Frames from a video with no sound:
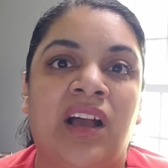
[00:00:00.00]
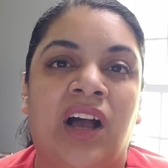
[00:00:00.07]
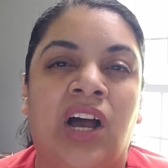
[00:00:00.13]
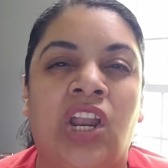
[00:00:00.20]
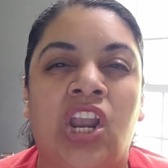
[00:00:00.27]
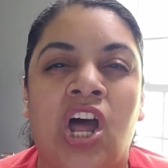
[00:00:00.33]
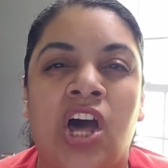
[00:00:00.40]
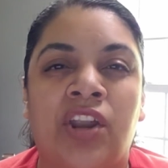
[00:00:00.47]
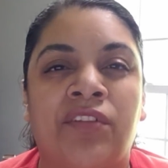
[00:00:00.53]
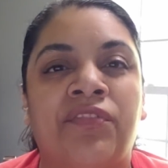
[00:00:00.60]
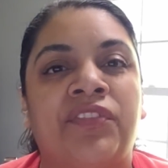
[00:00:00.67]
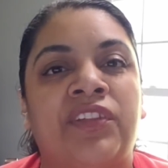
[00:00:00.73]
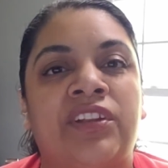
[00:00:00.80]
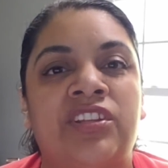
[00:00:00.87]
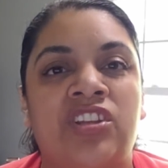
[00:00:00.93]
a lot
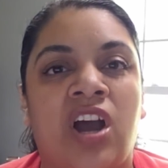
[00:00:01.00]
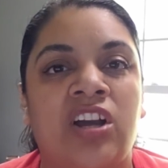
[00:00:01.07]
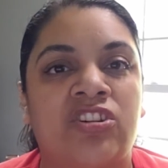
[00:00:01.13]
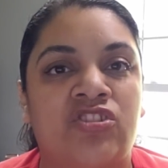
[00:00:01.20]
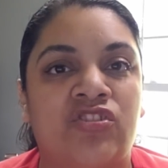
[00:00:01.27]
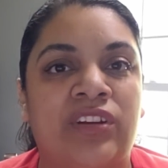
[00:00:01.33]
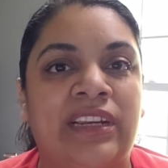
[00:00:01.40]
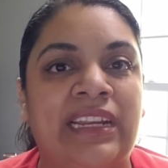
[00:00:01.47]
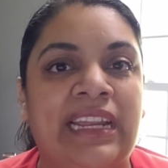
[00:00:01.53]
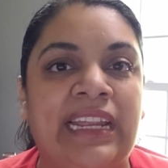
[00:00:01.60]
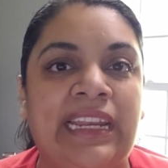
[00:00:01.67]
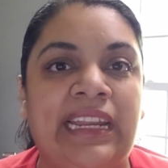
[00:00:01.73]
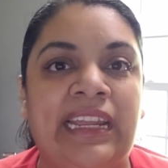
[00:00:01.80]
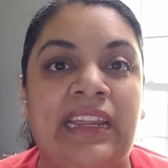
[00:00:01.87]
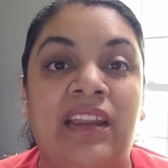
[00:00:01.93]
of the doctrine
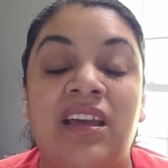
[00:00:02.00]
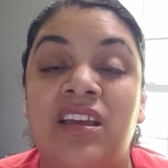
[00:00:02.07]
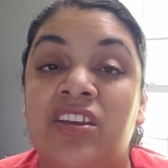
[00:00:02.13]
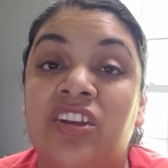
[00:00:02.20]
in it,